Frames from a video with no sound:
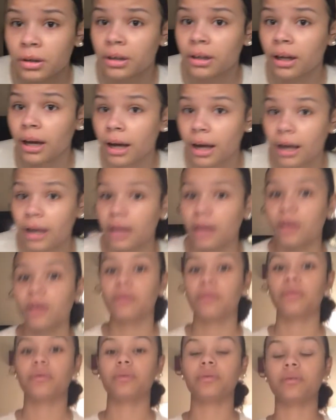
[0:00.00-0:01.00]
already know how it
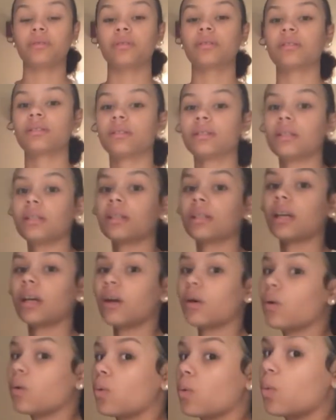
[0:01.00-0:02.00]
goes hit
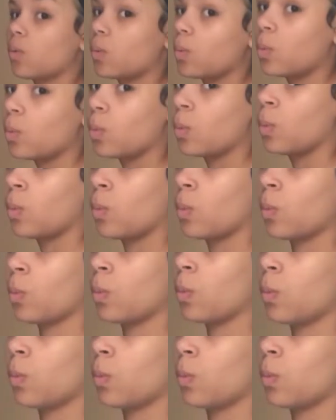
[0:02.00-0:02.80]
that. You better